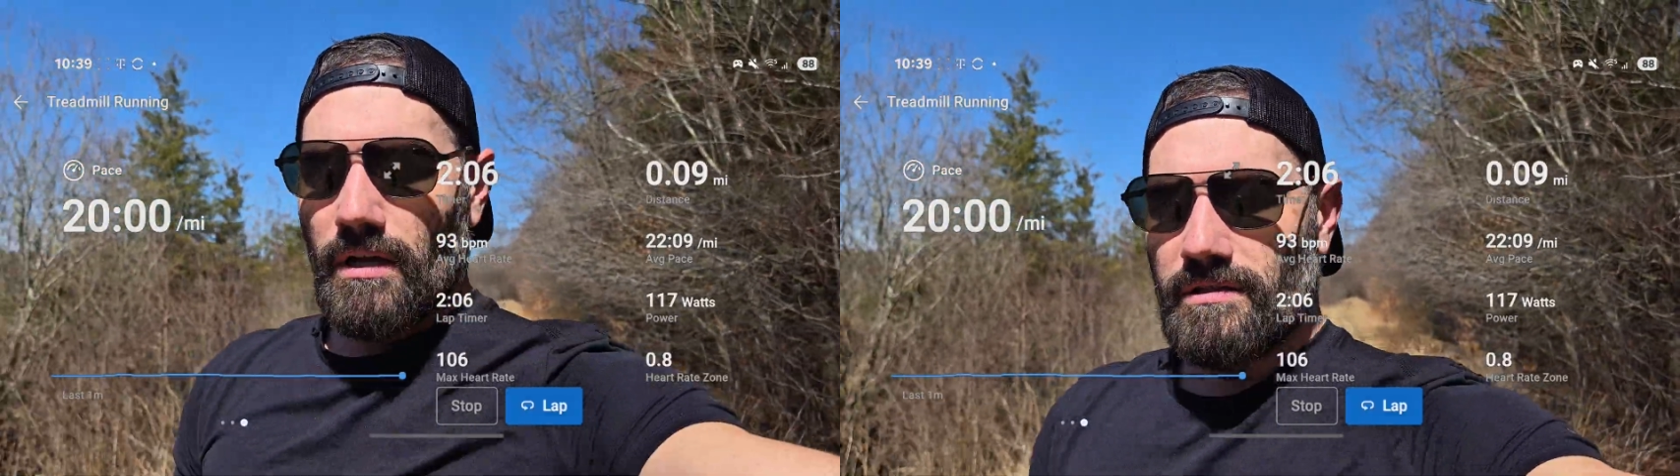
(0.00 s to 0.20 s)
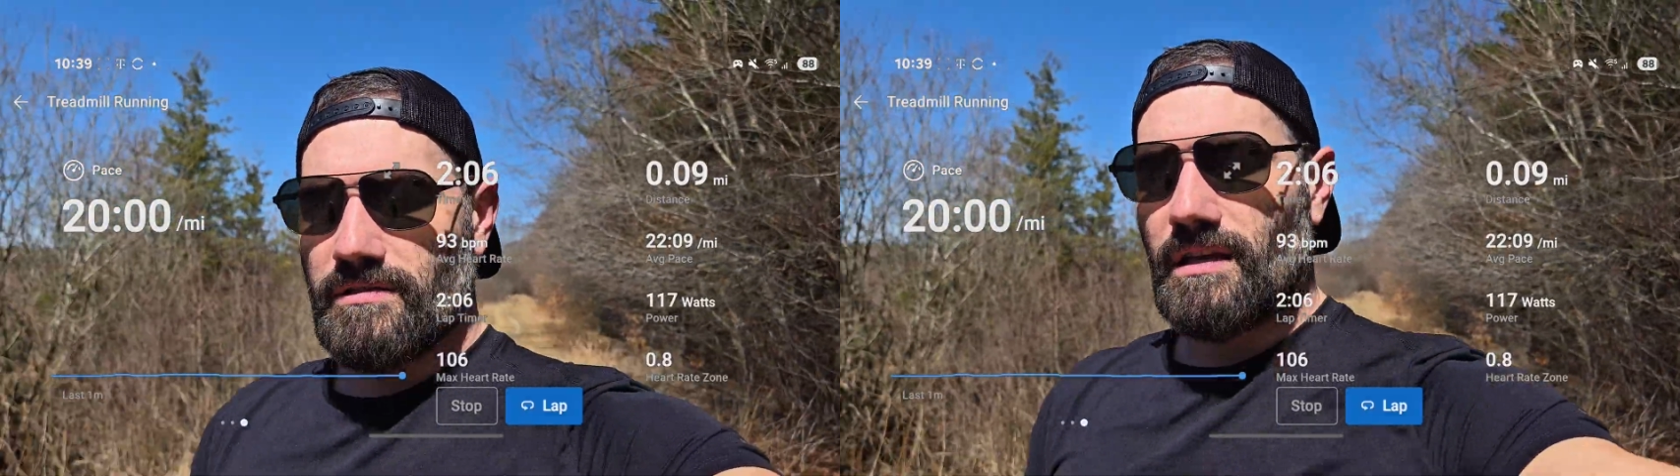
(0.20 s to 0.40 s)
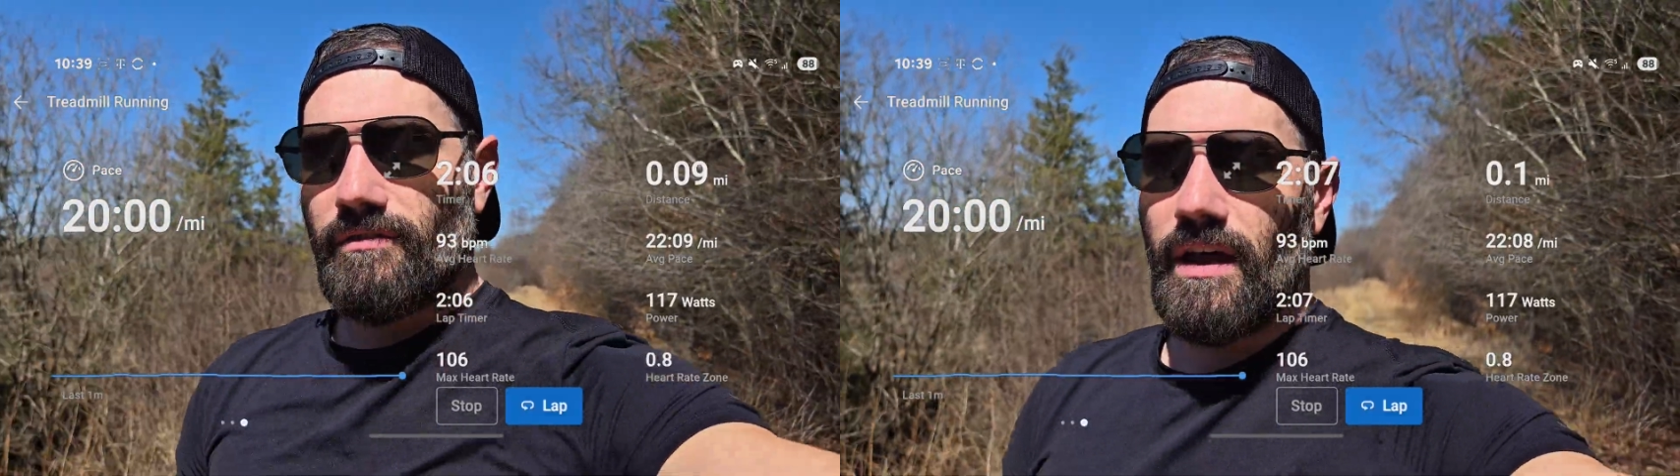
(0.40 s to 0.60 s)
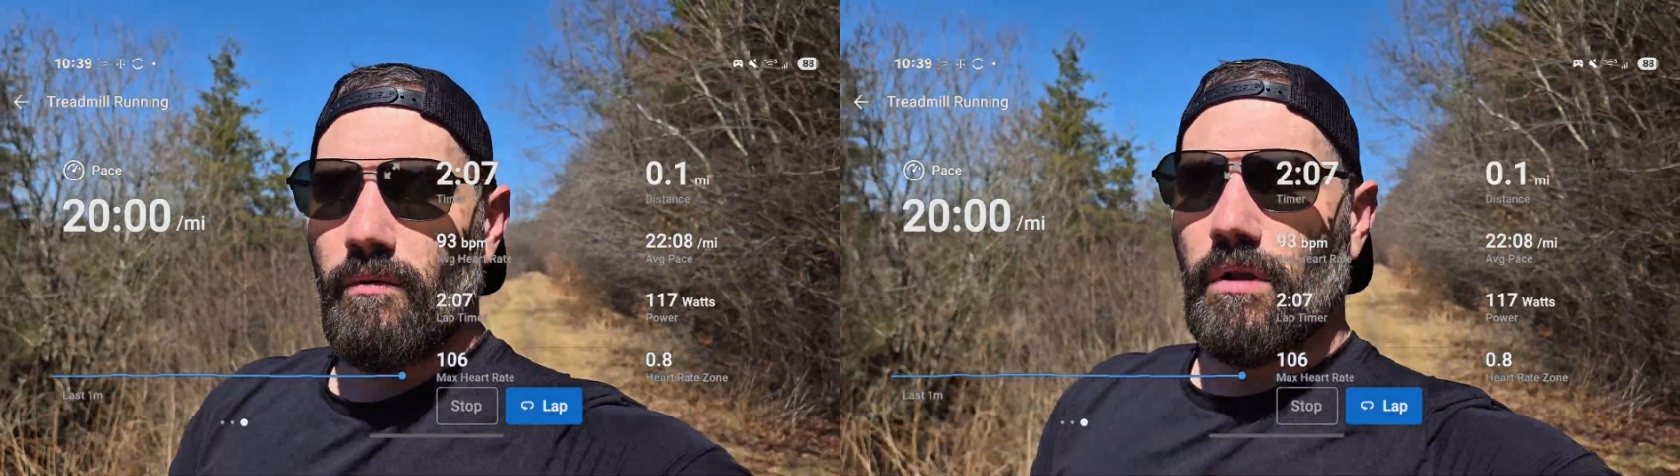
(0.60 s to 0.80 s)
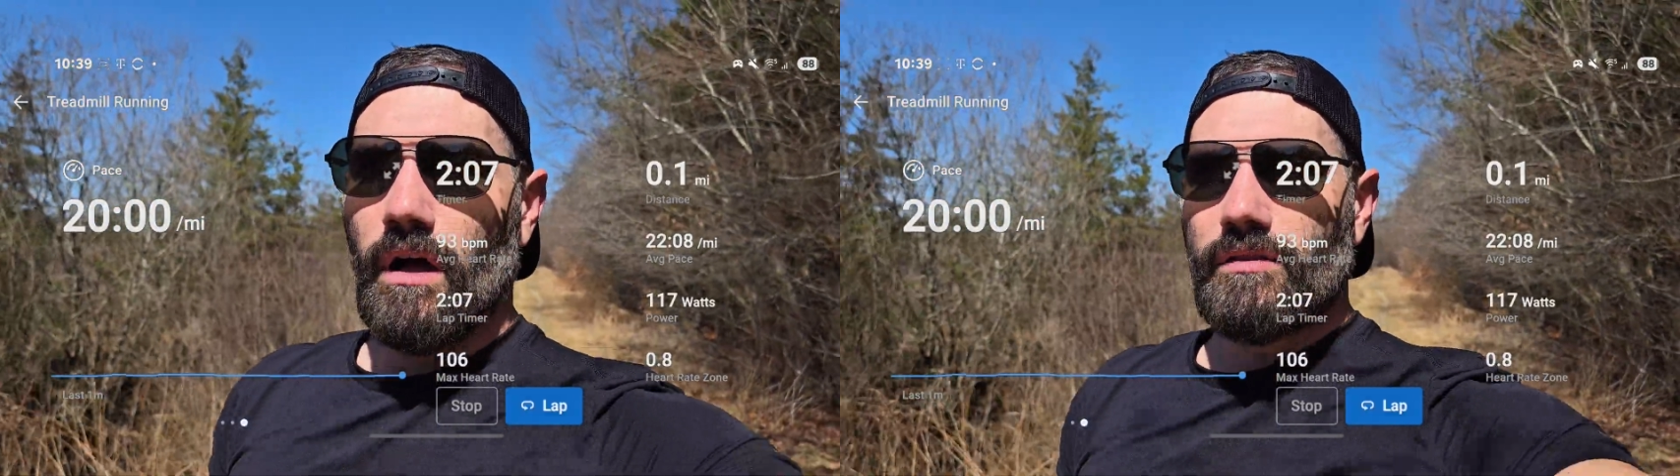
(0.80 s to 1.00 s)
to see if that
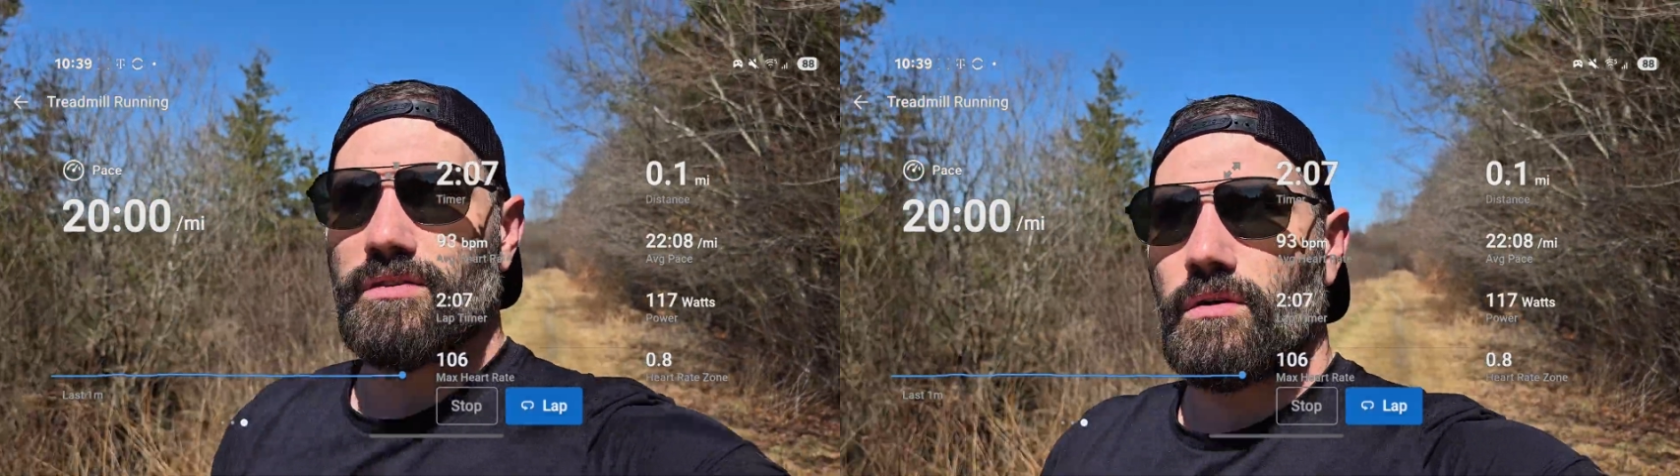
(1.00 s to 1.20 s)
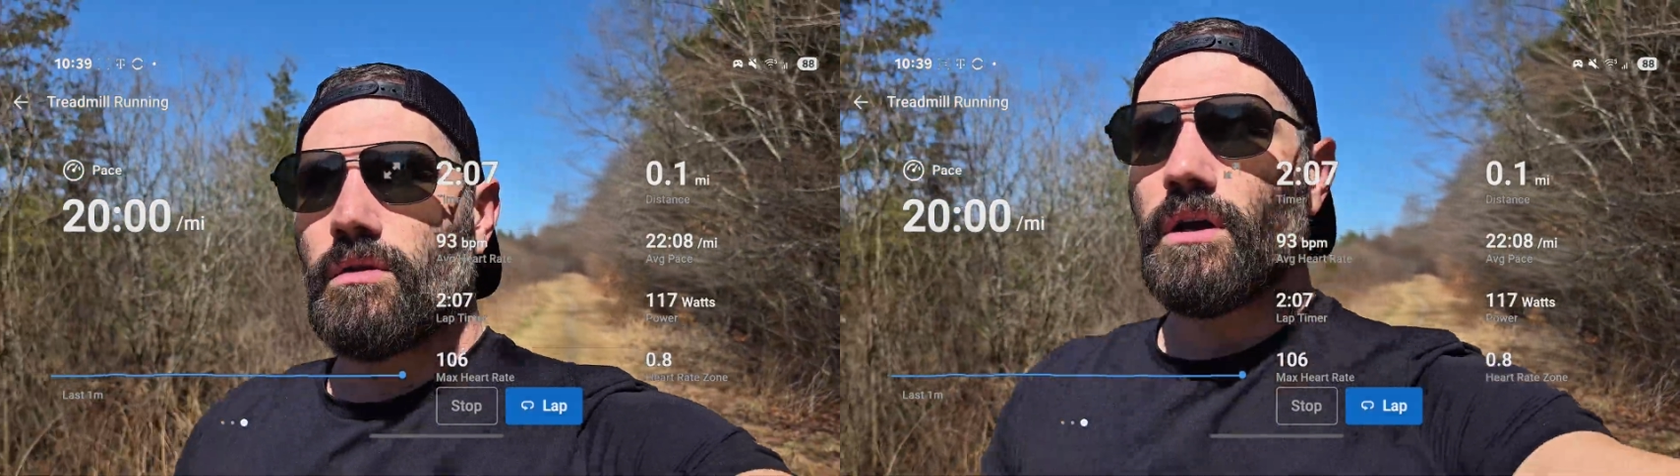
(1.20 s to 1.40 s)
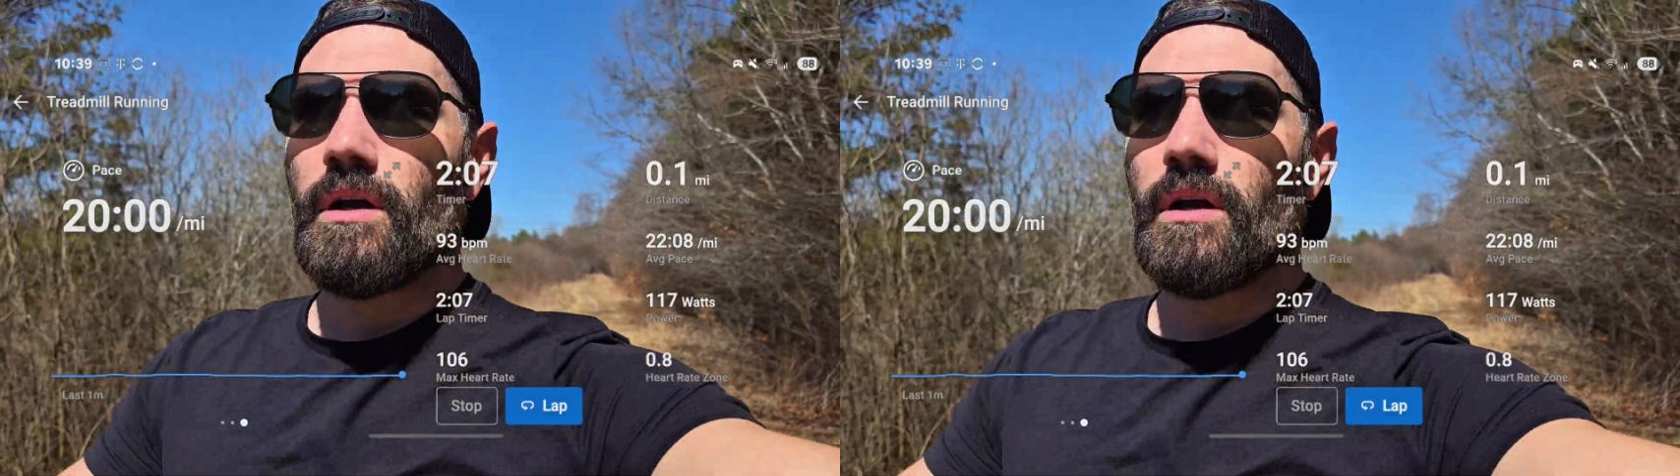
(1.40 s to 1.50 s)
will also